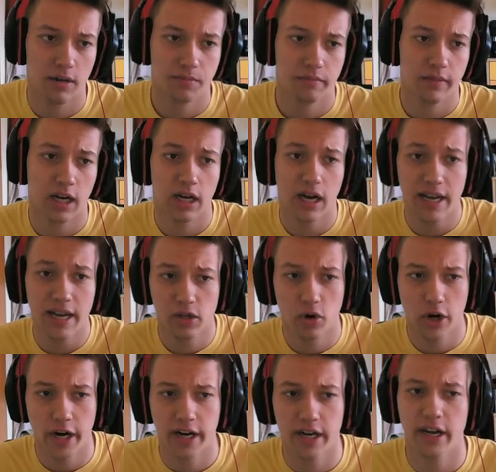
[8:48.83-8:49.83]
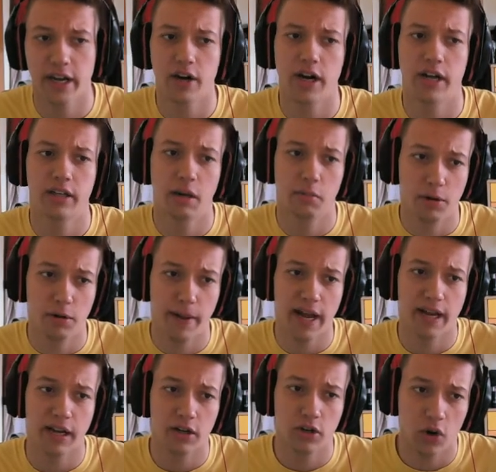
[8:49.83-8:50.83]
Gliscor, and here I double
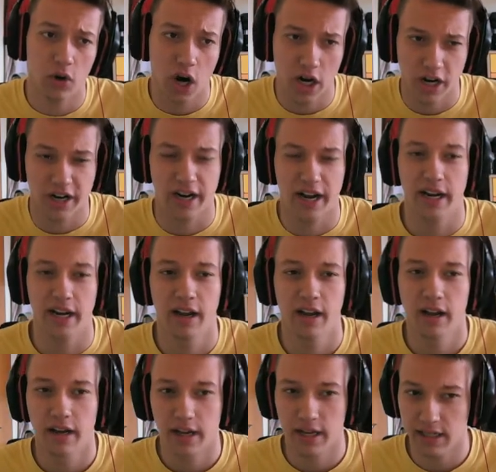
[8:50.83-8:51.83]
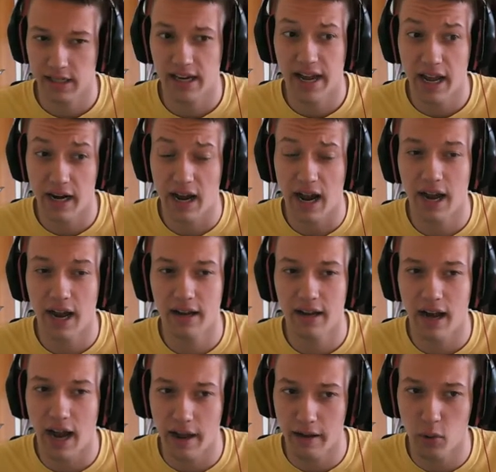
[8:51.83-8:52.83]
back into Arcanine. Because again,
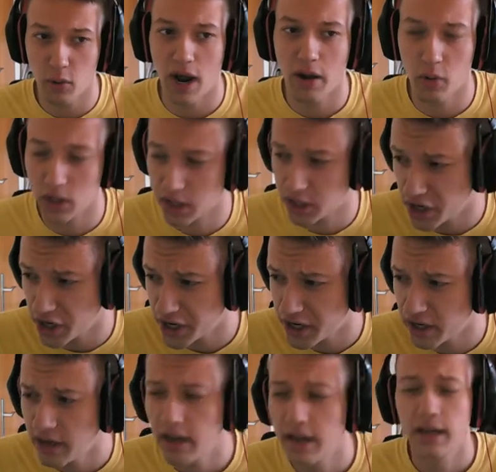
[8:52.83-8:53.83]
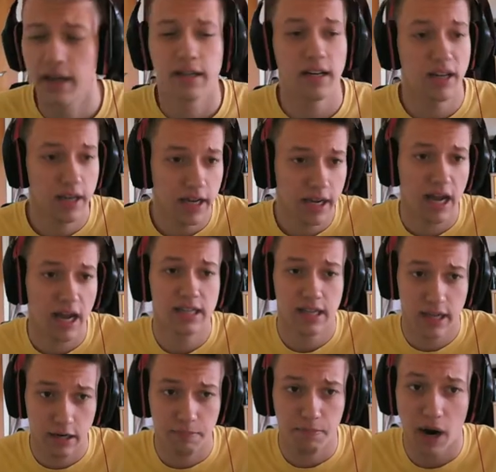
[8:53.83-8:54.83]
I was certain that he has
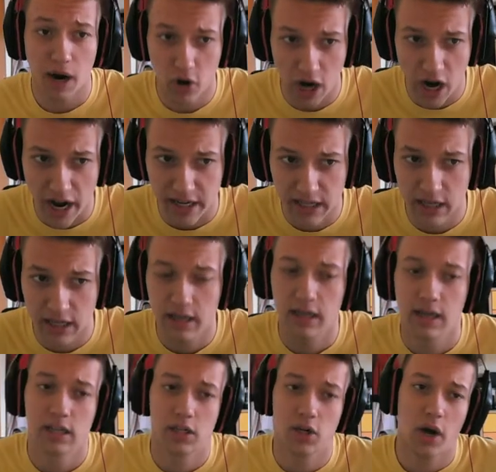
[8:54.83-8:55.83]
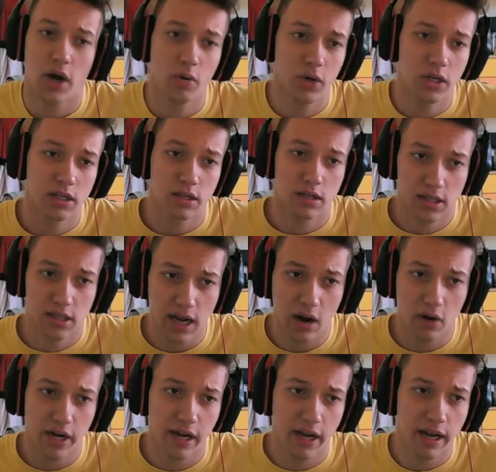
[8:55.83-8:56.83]
Hidden Power Ice, so I was
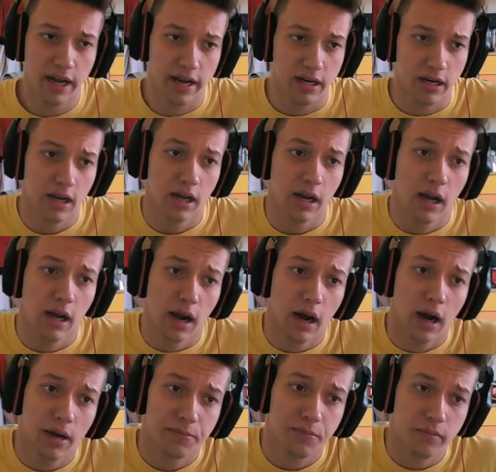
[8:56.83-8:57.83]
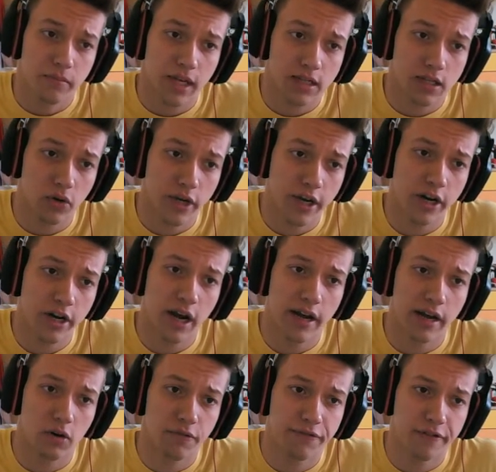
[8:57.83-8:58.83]
scouting it. So here I
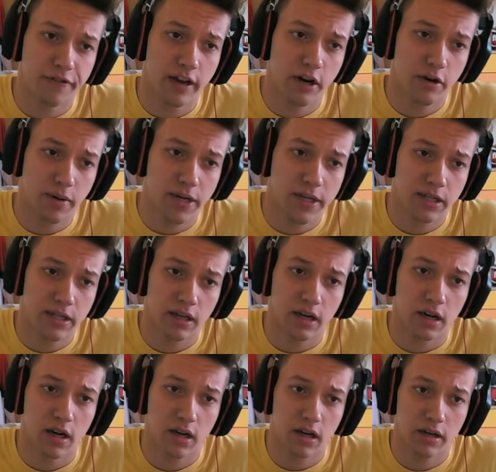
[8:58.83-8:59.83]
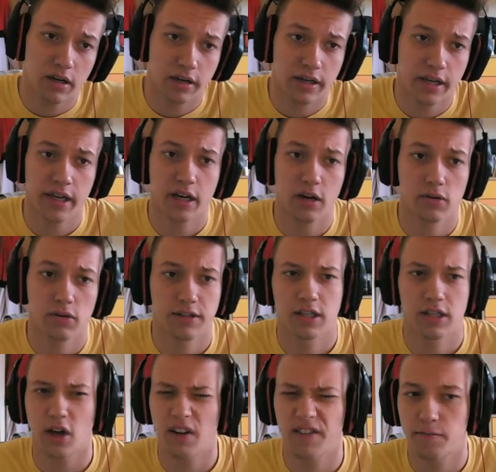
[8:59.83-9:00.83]
go Flare Blitz, he goes
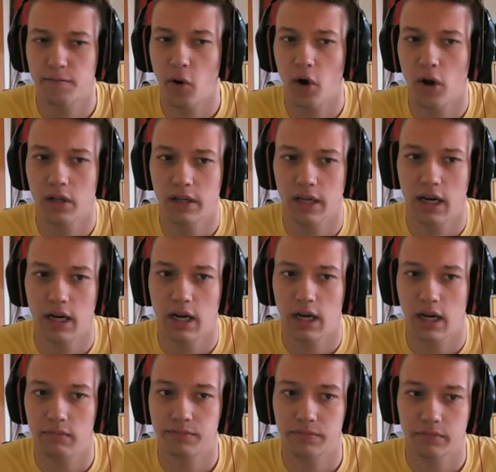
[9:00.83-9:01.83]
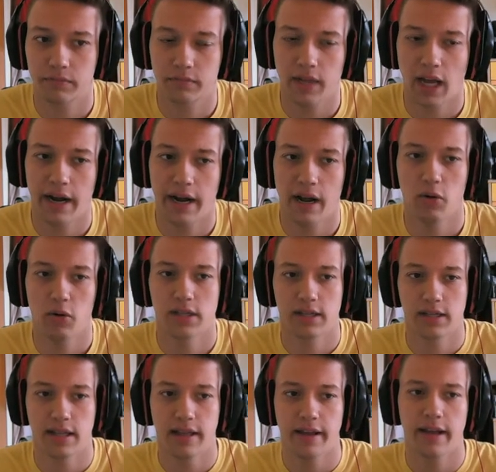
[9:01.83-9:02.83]
Soft Boiled, and I was
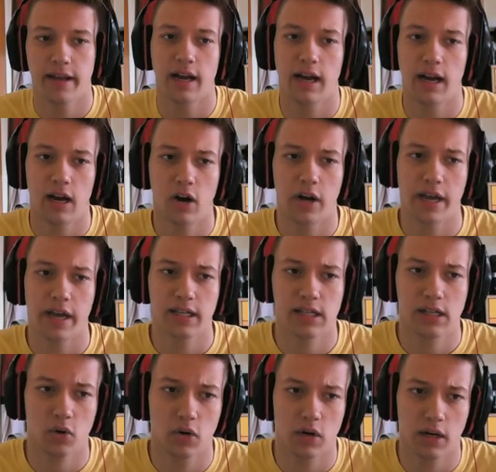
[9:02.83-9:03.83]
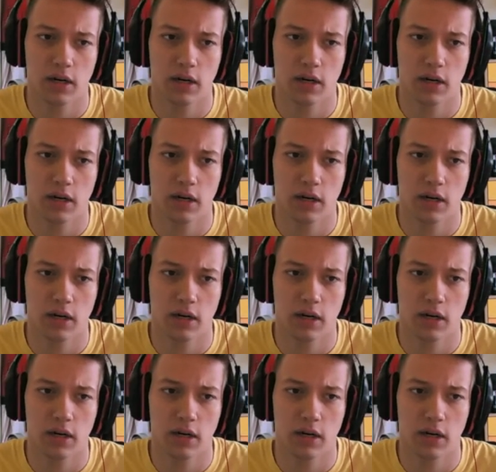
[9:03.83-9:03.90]
thinking, okay, so